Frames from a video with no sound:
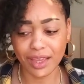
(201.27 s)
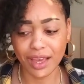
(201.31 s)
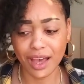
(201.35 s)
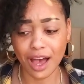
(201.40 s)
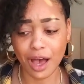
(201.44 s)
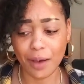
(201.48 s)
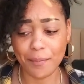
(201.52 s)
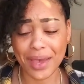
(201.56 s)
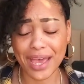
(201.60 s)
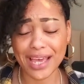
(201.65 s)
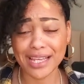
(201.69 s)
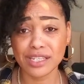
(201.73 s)

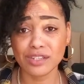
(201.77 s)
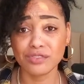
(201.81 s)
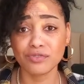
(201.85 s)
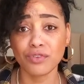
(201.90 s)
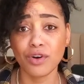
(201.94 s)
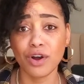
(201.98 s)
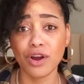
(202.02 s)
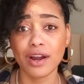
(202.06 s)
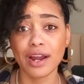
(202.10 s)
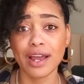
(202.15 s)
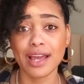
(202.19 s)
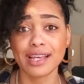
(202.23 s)
Um, as
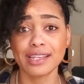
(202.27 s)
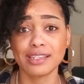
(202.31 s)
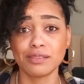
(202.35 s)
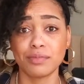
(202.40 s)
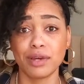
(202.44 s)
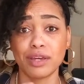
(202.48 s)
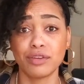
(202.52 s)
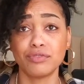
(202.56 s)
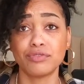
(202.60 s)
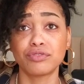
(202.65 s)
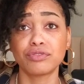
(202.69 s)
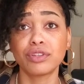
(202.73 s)
far as
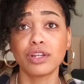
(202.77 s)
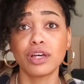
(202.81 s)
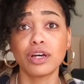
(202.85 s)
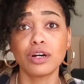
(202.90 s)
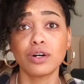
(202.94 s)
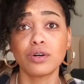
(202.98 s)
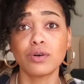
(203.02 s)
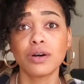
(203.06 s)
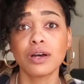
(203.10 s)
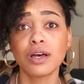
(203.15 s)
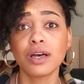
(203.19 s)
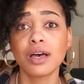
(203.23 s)
my
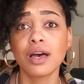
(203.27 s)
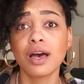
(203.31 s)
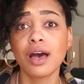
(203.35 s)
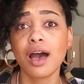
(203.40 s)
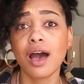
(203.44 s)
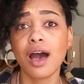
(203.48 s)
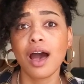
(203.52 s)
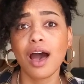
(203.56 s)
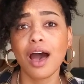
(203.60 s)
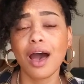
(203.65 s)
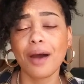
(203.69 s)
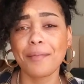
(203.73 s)
flow,
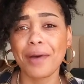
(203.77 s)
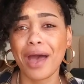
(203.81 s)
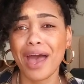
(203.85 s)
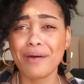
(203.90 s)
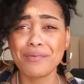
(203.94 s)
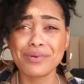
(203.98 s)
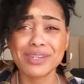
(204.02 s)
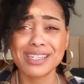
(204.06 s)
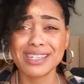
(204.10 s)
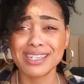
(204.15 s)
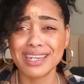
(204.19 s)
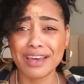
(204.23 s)
um, I
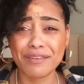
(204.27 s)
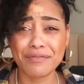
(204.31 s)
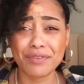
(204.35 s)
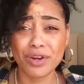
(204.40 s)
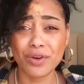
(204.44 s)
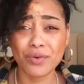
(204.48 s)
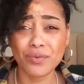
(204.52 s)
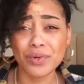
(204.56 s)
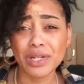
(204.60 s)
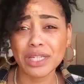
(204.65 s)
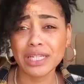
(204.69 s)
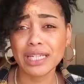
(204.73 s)
was
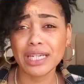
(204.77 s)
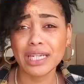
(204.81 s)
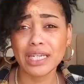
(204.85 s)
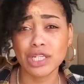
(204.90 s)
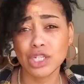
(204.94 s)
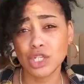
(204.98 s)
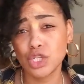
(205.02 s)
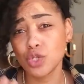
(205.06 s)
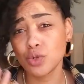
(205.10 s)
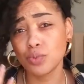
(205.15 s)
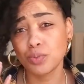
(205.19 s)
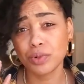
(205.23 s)
never really a
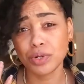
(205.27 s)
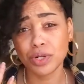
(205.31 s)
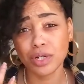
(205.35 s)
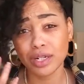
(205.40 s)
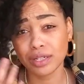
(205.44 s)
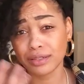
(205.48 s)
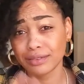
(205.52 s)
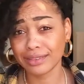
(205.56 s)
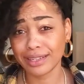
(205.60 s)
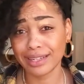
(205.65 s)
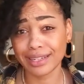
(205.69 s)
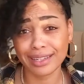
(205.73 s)

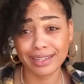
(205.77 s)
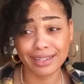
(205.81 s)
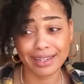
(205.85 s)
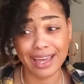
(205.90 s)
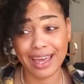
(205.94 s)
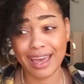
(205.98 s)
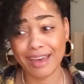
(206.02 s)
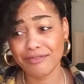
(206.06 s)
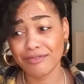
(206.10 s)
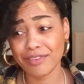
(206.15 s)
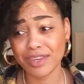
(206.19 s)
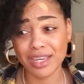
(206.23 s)
super like
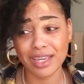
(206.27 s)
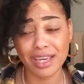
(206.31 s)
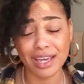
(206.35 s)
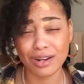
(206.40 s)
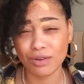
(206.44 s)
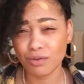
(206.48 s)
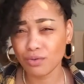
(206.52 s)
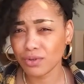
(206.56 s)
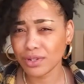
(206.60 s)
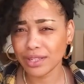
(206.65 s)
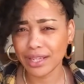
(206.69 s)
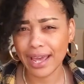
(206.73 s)
heavy, I
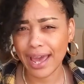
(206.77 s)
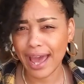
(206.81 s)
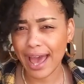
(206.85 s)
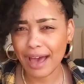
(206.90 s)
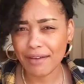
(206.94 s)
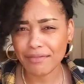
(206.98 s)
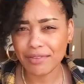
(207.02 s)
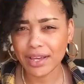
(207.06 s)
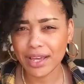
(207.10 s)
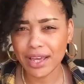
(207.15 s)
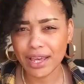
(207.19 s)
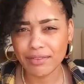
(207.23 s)
don't really
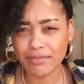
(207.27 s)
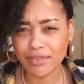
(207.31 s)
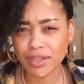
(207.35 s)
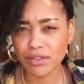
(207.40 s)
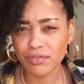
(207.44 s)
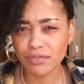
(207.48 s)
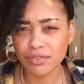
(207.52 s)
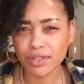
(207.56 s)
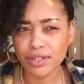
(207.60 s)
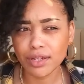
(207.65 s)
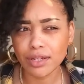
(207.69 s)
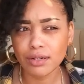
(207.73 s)
have a heavy
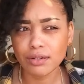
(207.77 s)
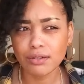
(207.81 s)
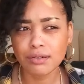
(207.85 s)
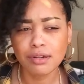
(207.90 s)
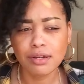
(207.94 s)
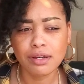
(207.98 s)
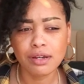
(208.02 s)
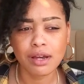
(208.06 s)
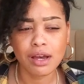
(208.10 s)
flow.